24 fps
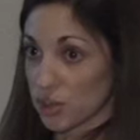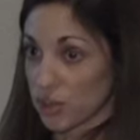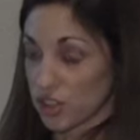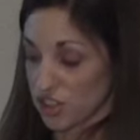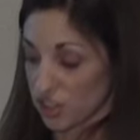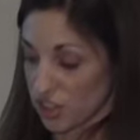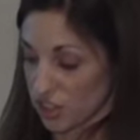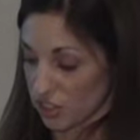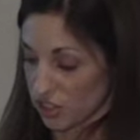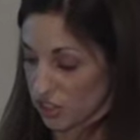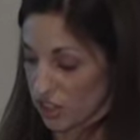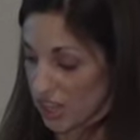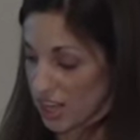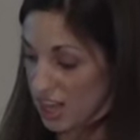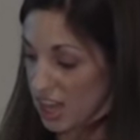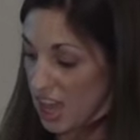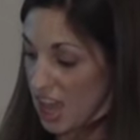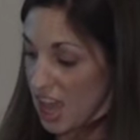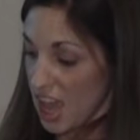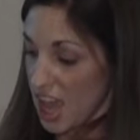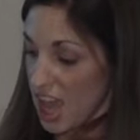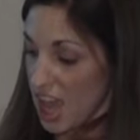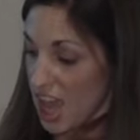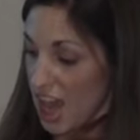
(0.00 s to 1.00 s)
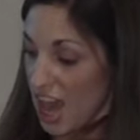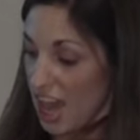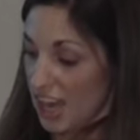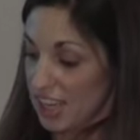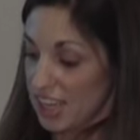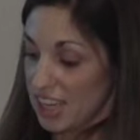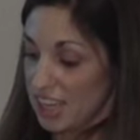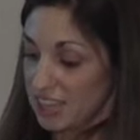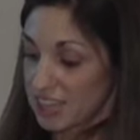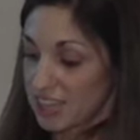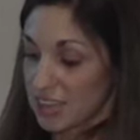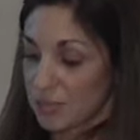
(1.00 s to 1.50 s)
with children, I
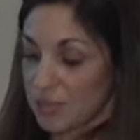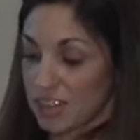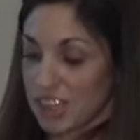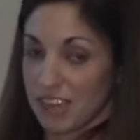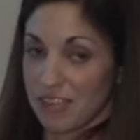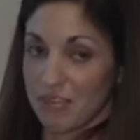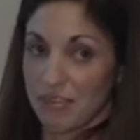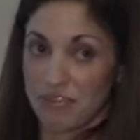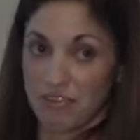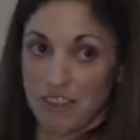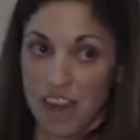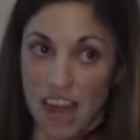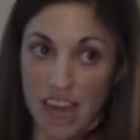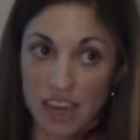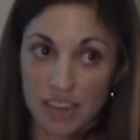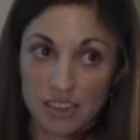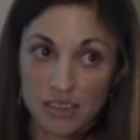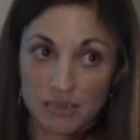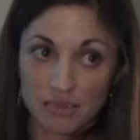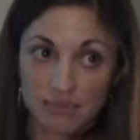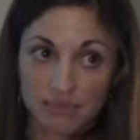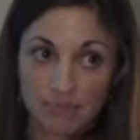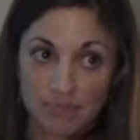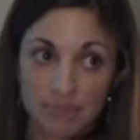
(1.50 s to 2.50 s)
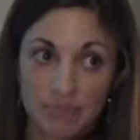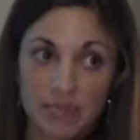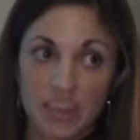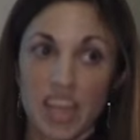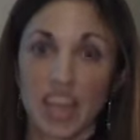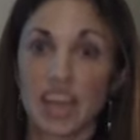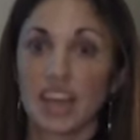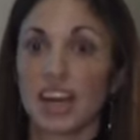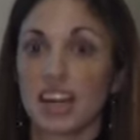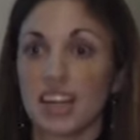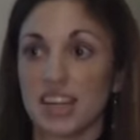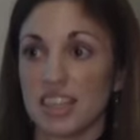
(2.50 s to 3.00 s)
need something fun
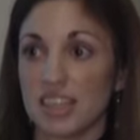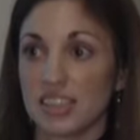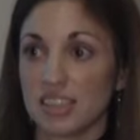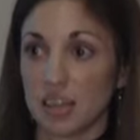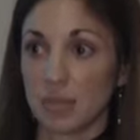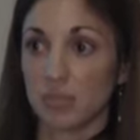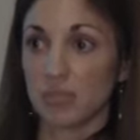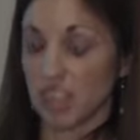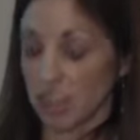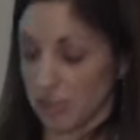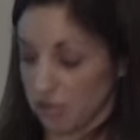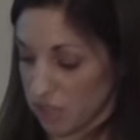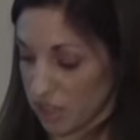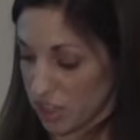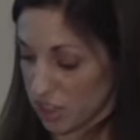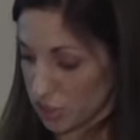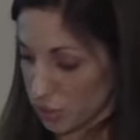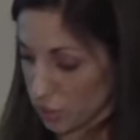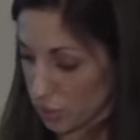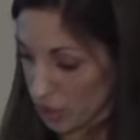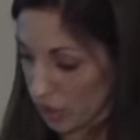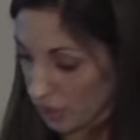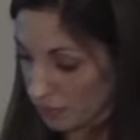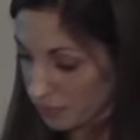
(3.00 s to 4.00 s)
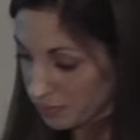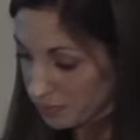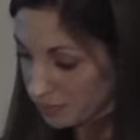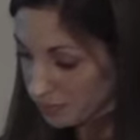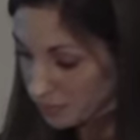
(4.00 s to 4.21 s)
and I need something visual.